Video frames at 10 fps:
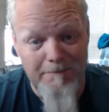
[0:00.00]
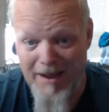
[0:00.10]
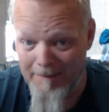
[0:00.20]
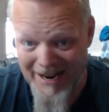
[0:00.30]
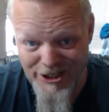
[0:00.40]

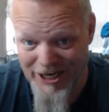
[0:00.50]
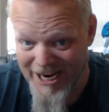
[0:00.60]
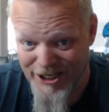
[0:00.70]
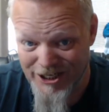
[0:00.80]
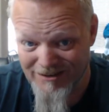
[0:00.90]
my
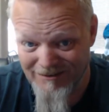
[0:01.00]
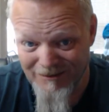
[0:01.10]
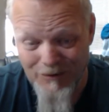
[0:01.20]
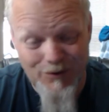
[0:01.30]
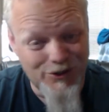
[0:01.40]
imagination
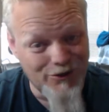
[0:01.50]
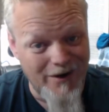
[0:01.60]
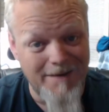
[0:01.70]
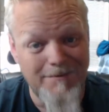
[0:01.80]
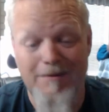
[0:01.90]
was
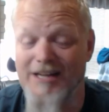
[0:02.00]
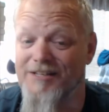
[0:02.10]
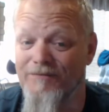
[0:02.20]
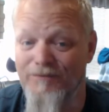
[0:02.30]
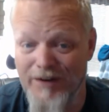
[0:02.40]
grabbed by
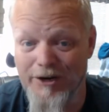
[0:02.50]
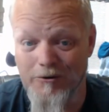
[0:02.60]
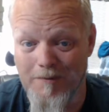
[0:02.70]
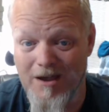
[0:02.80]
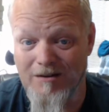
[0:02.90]
some
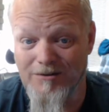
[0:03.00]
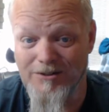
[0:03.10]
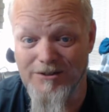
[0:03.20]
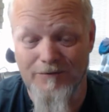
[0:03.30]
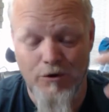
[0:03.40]
figure
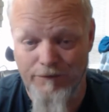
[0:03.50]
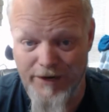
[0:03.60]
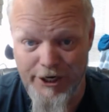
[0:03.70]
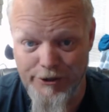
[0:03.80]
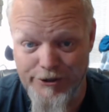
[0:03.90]
models, or
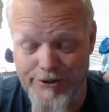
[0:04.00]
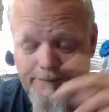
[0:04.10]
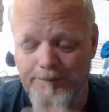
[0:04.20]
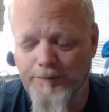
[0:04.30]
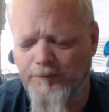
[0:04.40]
figures.
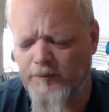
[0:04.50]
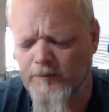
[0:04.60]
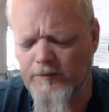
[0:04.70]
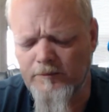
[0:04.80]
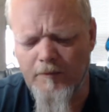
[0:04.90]

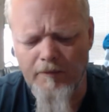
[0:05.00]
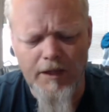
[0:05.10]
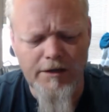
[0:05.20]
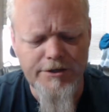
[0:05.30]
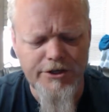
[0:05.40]

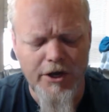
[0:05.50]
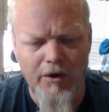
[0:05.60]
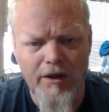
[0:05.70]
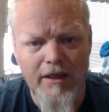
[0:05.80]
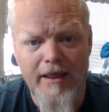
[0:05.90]

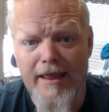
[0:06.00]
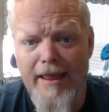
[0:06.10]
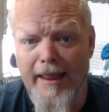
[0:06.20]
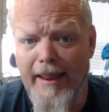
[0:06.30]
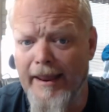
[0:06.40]
So,
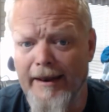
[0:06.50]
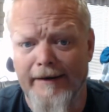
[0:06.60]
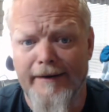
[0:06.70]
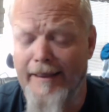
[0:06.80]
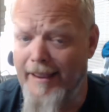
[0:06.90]

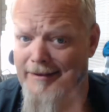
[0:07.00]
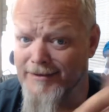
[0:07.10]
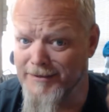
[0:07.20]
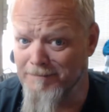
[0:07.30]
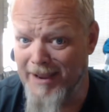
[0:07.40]
and
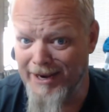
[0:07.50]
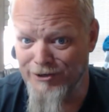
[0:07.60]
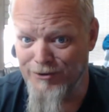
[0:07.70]
as my